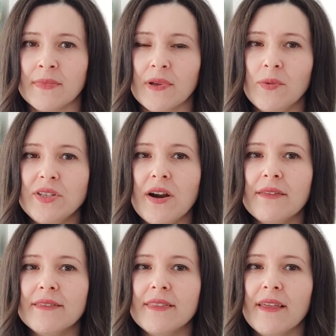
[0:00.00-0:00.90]
Which are
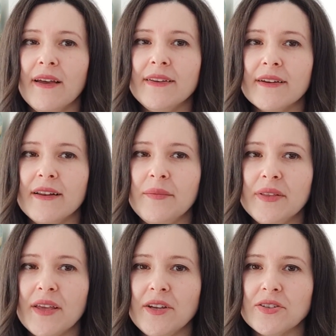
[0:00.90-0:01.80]
the ethical
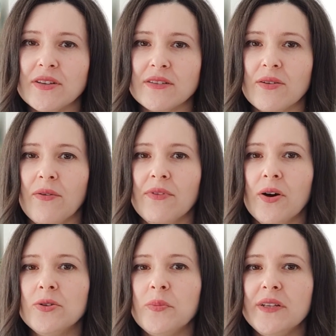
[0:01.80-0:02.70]
limitations of the
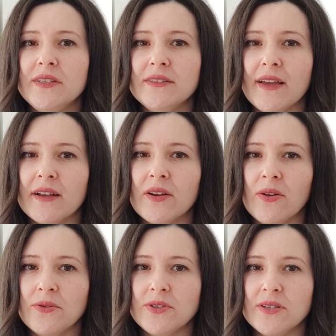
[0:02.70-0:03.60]
automated
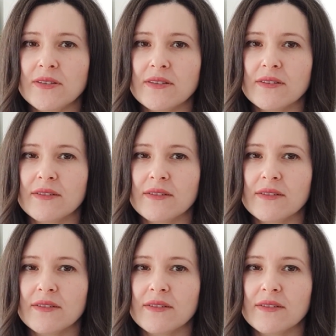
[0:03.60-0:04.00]
technologies?